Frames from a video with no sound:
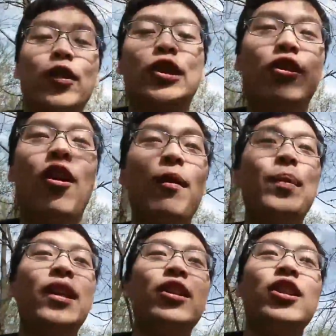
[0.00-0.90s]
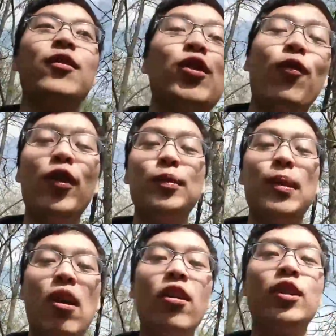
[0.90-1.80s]
because you're not being yourself. So first,
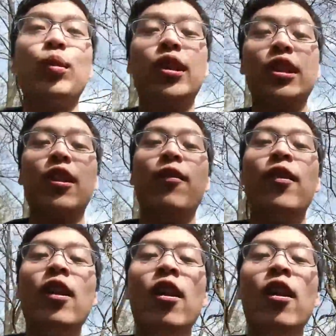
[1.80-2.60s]
be honest with yourself.